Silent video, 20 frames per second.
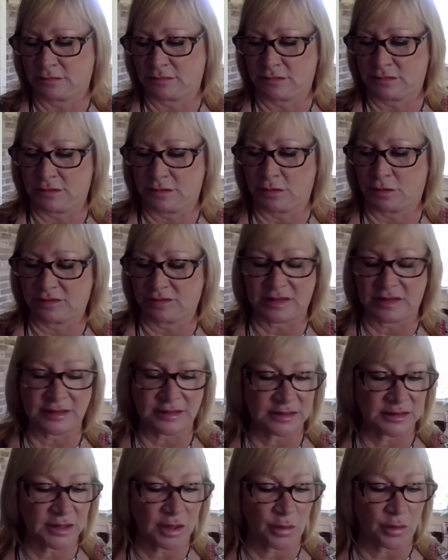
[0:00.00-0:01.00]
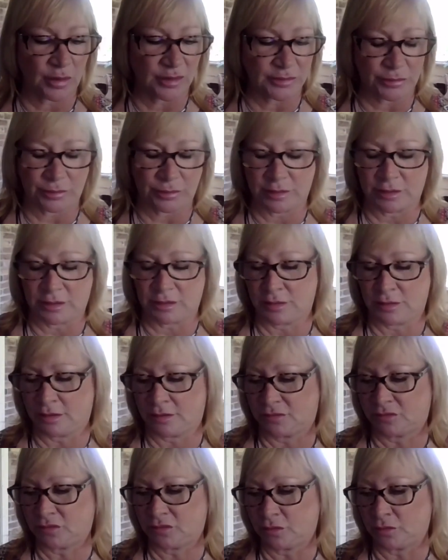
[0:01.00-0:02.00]
because I did go under a
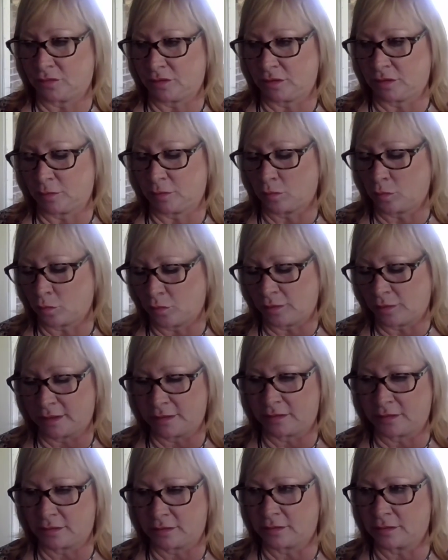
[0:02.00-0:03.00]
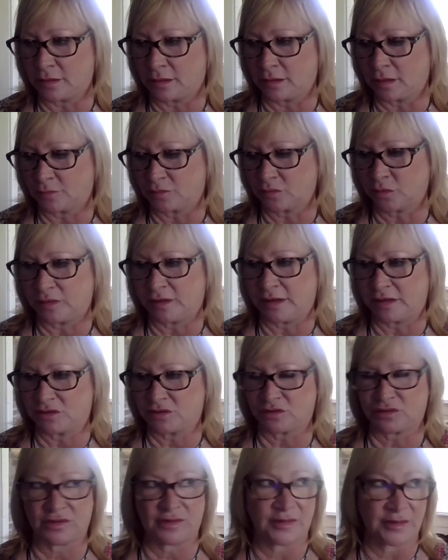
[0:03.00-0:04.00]
pseudonym when I did Twin
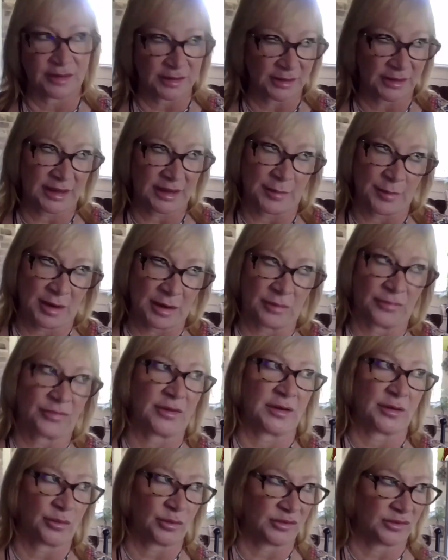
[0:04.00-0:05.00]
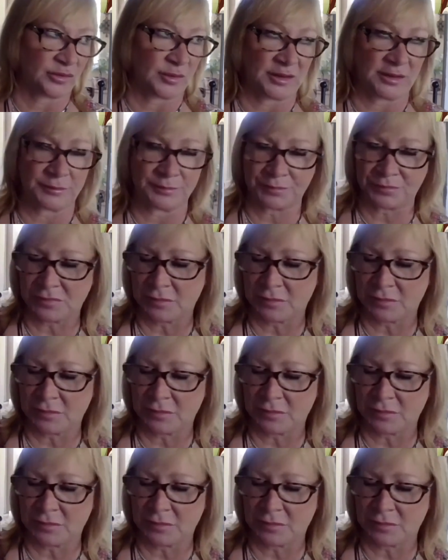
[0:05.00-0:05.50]
Angels, and then it came out that it was me.